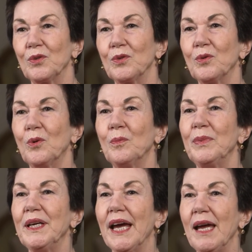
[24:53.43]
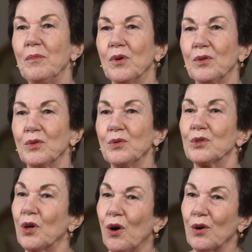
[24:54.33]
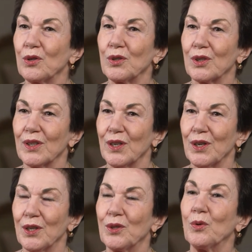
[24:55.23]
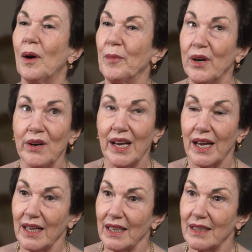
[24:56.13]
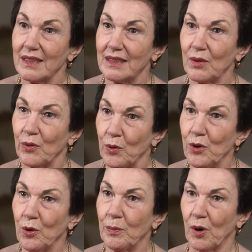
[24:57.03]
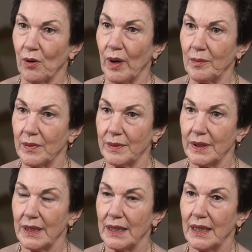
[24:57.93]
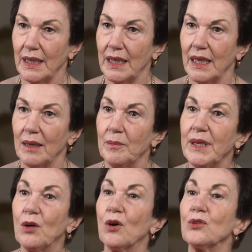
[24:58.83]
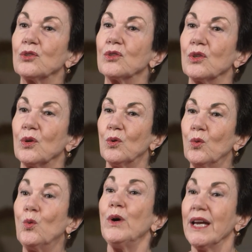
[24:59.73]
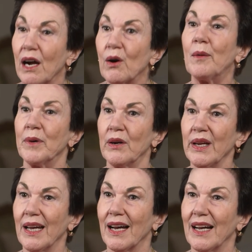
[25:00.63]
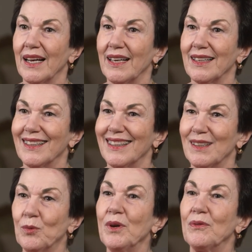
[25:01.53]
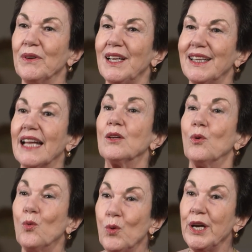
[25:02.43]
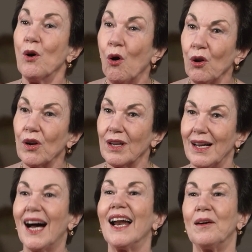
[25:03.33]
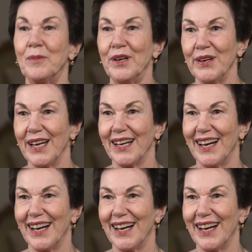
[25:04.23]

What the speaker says: to be able to talk to America through your program. Because we are America. We feel that we all are America.